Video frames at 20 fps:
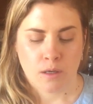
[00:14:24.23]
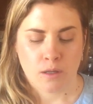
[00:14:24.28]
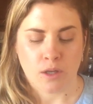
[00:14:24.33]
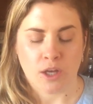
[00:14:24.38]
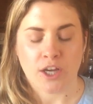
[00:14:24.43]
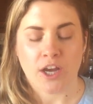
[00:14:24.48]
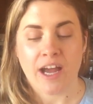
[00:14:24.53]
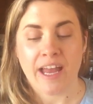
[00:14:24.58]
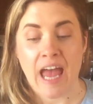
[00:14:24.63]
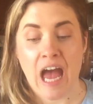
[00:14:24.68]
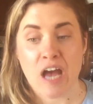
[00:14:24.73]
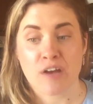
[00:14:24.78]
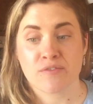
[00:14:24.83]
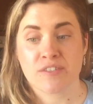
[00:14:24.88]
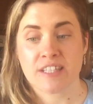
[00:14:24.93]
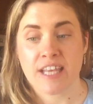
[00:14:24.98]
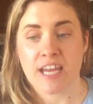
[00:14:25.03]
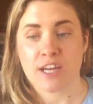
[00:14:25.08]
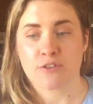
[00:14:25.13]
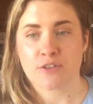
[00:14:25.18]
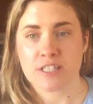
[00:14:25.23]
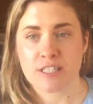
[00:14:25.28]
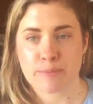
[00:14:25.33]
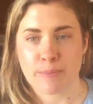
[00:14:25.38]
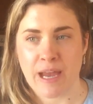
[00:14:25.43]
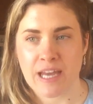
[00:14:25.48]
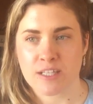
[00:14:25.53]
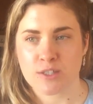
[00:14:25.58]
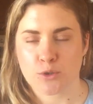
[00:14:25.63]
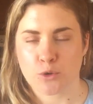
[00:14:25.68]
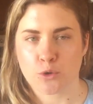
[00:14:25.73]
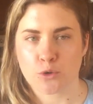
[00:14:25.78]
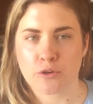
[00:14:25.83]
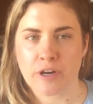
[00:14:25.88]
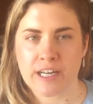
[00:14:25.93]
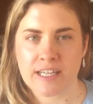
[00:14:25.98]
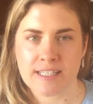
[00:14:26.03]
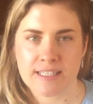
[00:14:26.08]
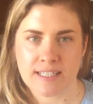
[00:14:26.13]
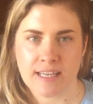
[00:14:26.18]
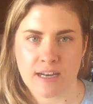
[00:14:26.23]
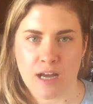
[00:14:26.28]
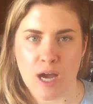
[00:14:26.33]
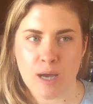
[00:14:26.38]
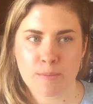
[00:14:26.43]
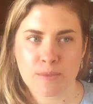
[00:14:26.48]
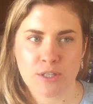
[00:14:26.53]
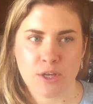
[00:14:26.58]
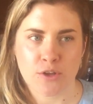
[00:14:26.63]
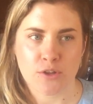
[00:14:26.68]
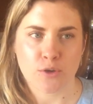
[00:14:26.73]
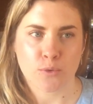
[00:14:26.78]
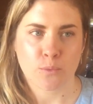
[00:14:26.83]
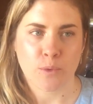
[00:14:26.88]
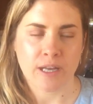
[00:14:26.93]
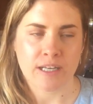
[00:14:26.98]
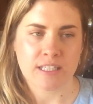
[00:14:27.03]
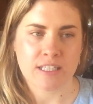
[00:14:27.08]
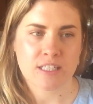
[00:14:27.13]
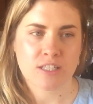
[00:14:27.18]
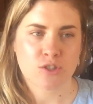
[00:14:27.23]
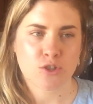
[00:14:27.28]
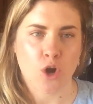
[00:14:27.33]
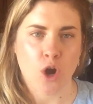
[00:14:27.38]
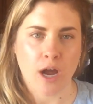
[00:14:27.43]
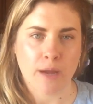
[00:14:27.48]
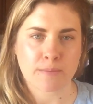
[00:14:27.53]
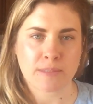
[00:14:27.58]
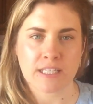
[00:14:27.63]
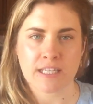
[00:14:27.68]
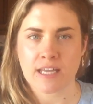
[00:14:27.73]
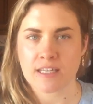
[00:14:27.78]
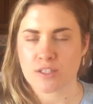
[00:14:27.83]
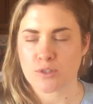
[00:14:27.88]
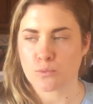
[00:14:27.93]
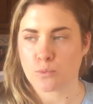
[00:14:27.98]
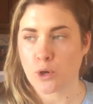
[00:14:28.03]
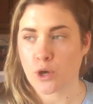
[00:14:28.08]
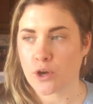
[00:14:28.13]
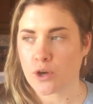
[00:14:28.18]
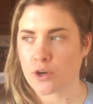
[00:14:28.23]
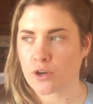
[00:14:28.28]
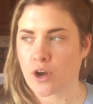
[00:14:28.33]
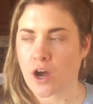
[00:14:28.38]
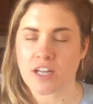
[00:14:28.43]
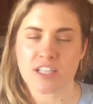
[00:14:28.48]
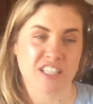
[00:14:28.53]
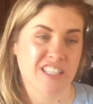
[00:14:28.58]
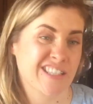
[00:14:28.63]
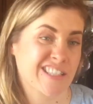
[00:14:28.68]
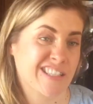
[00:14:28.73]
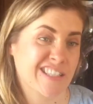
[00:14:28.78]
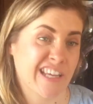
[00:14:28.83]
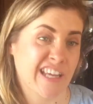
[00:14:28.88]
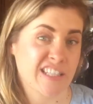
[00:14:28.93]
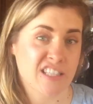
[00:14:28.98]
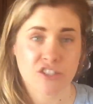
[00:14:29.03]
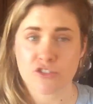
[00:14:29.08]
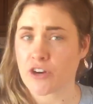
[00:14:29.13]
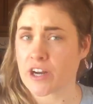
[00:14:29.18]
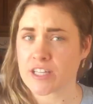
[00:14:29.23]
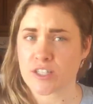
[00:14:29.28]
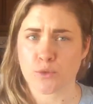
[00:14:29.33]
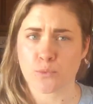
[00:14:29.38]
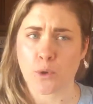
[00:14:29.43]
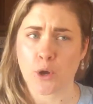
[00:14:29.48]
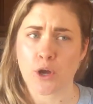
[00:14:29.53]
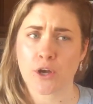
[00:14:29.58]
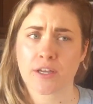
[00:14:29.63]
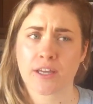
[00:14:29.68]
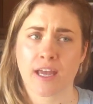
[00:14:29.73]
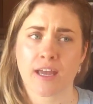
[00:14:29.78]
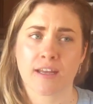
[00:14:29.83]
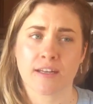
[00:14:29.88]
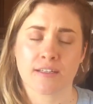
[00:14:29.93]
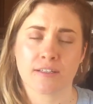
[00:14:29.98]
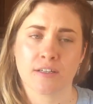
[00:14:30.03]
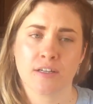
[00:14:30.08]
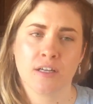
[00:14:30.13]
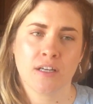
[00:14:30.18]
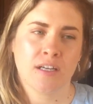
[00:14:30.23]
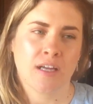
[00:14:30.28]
have sacred space already set up, so that when it's time to get to work, I just get straight to work. And